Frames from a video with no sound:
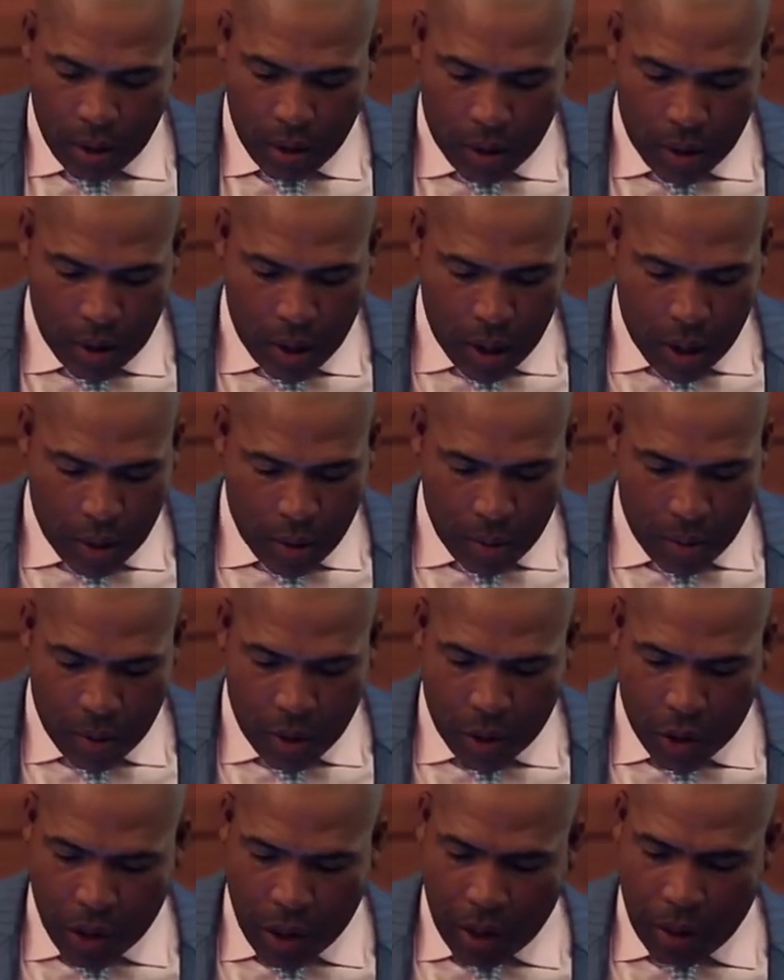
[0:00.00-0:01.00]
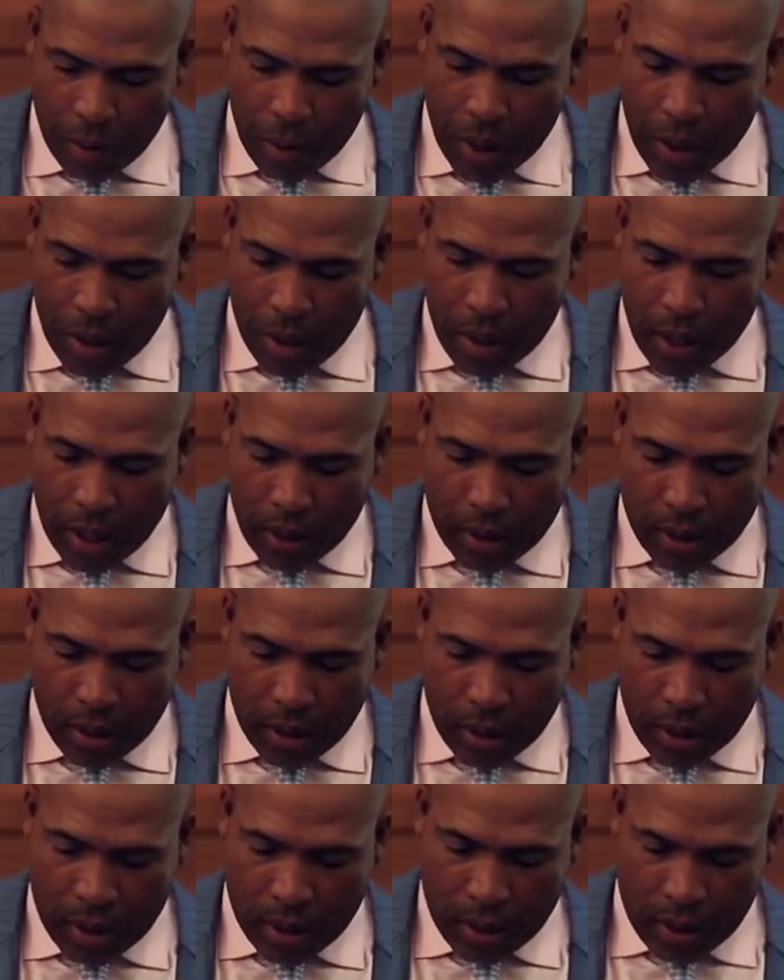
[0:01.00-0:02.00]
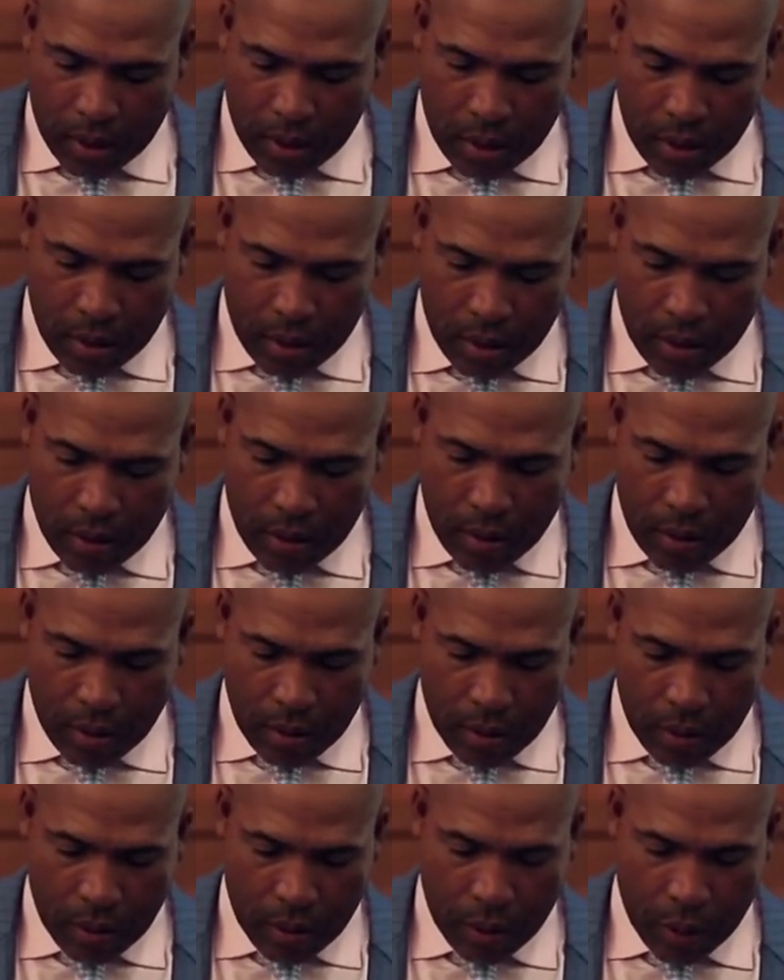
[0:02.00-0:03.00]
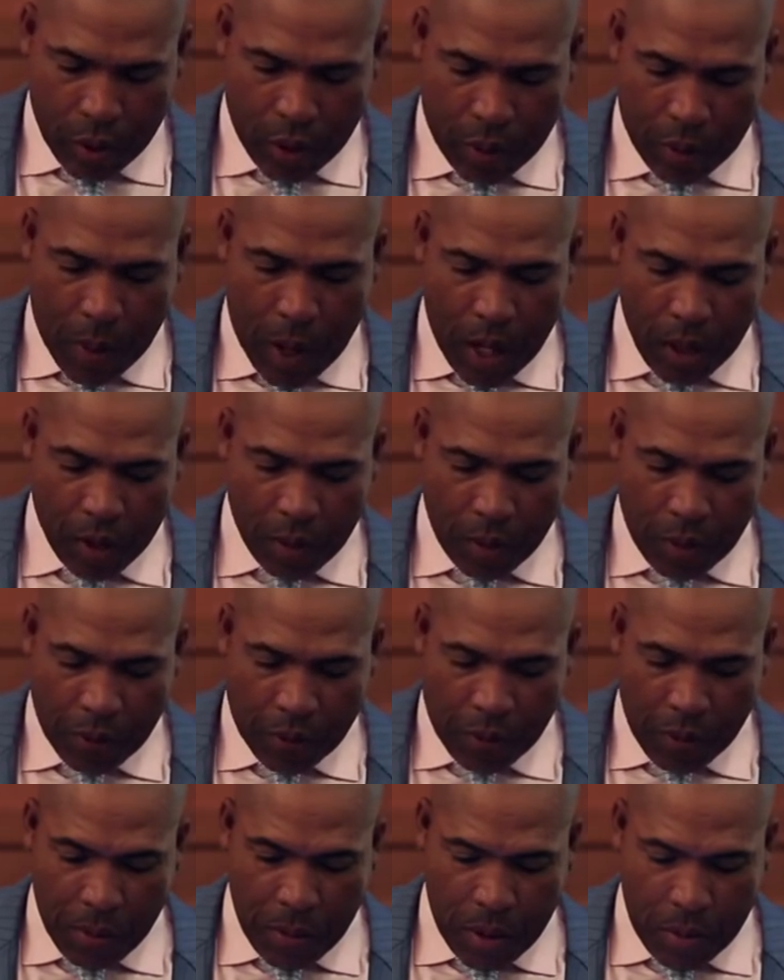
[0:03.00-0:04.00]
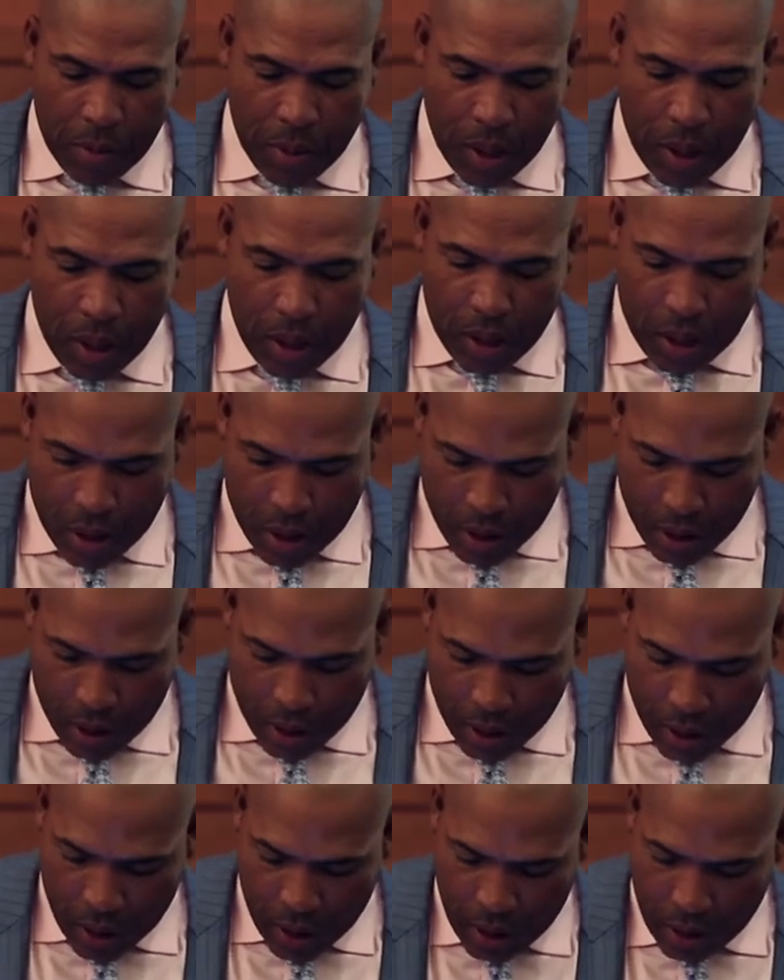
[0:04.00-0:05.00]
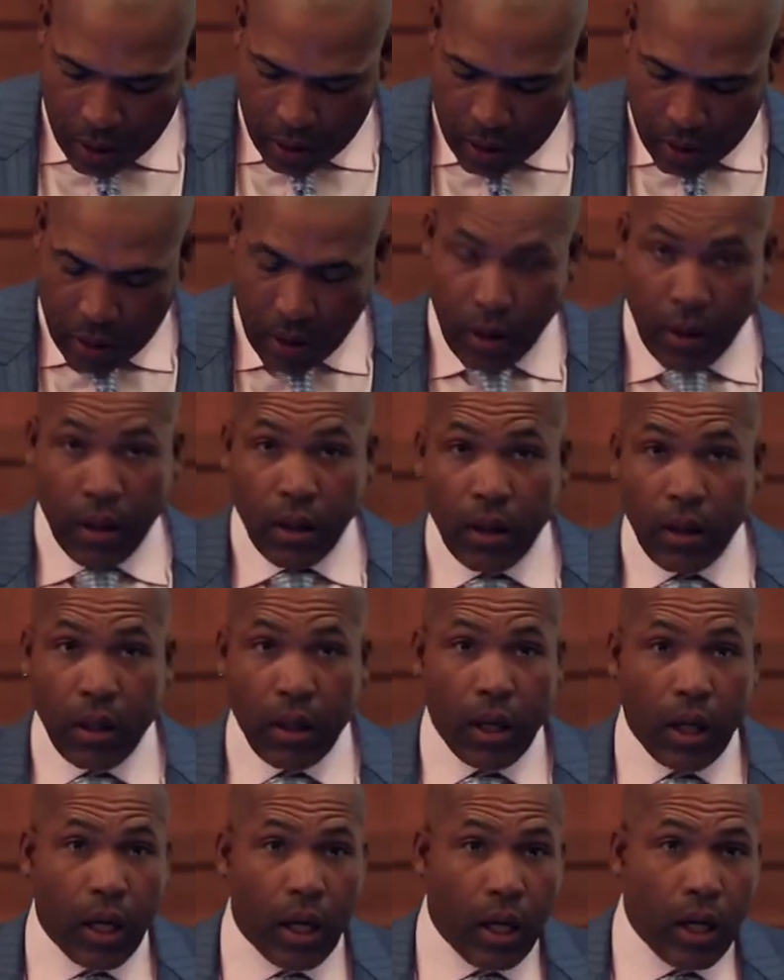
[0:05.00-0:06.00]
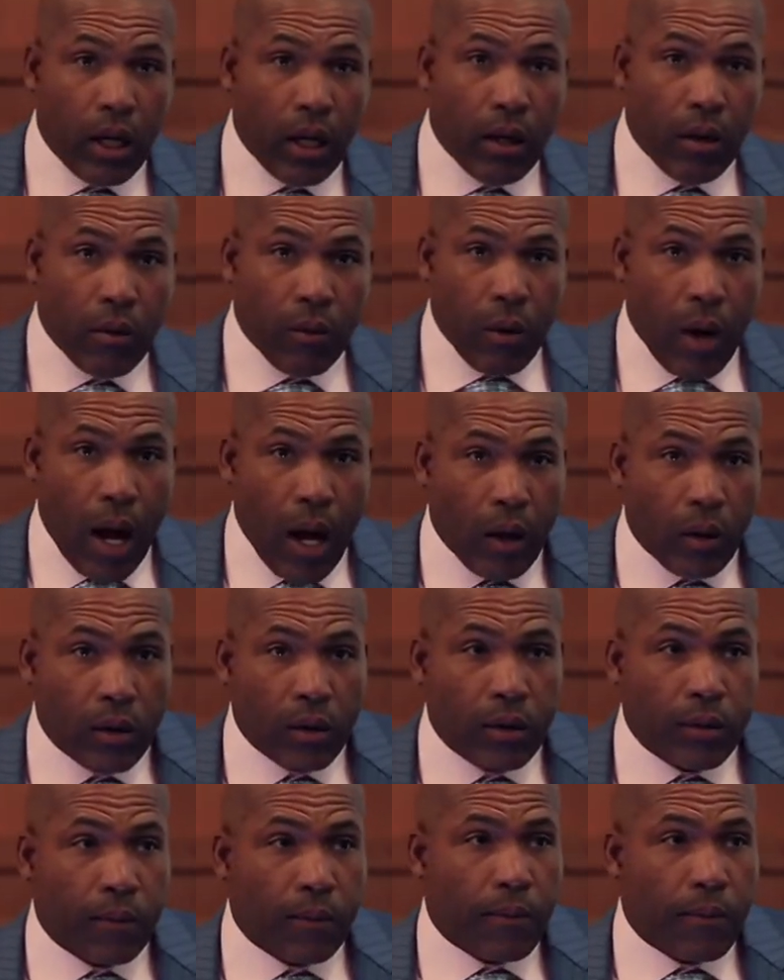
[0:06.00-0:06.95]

The other gentleman that is responsible for me being here is en route.